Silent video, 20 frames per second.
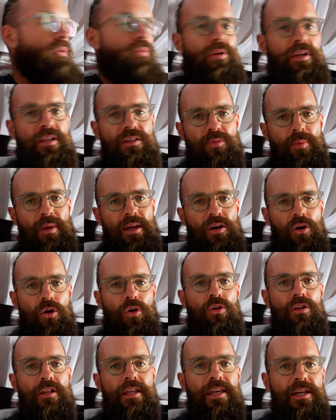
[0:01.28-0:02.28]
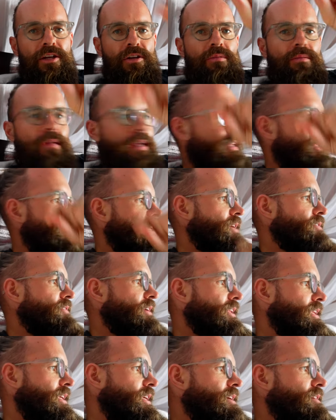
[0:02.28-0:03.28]
we need to make a hole here and here
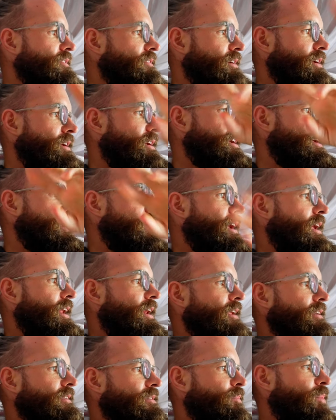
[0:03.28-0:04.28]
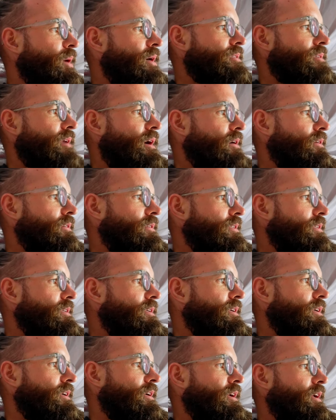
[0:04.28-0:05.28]
and here and let the pus out,
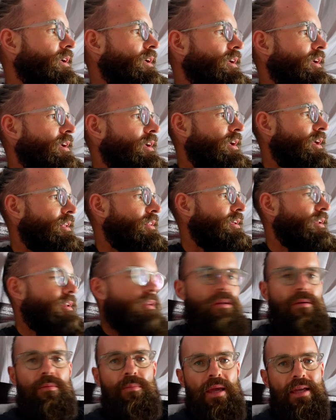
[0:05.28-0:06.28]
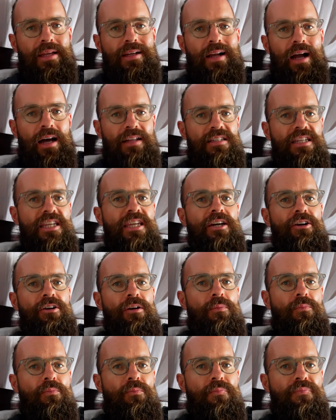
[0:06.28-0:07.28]
and then make a cut here,
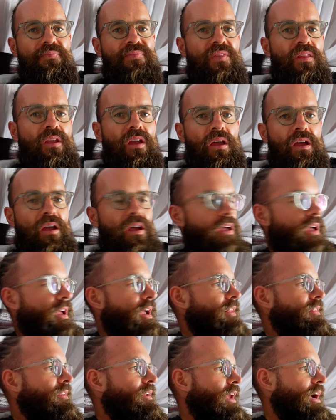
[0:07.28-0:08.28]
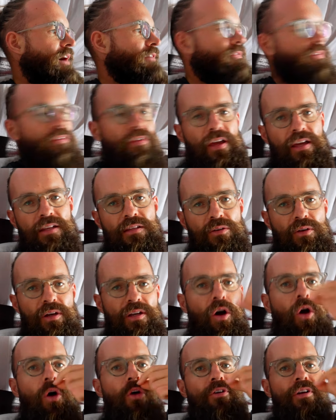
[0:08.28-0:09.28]
and then after that you get
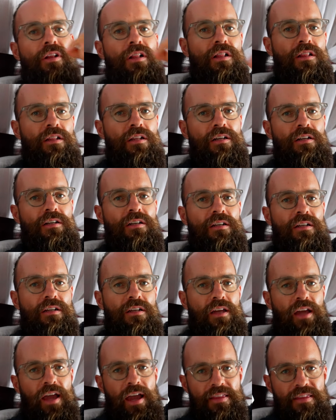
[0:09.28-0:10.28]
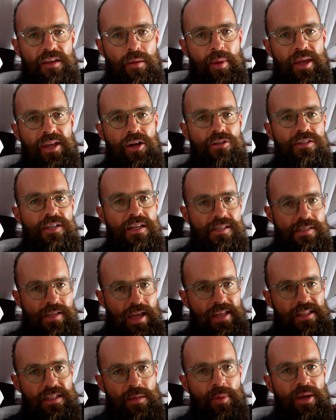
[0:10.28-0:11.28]
oral antibiotics,
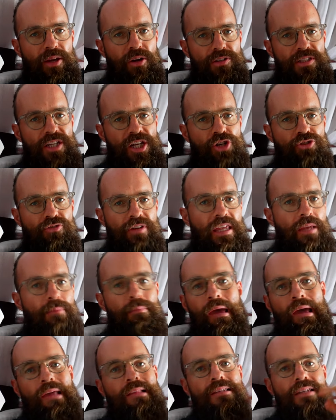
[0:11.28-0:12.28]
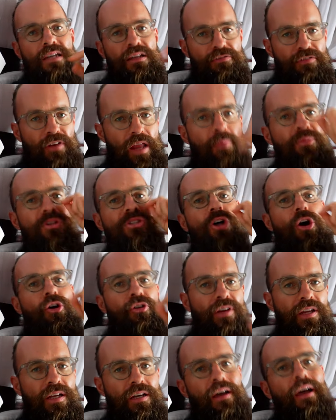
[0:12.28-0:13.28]
antibiotic cream,
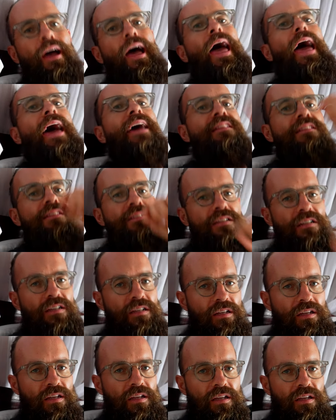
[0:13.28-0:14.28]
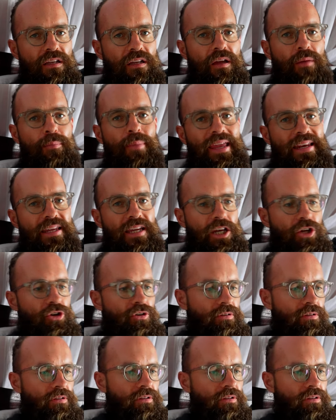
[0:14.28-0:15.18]
anti-inflammatory and painkiller.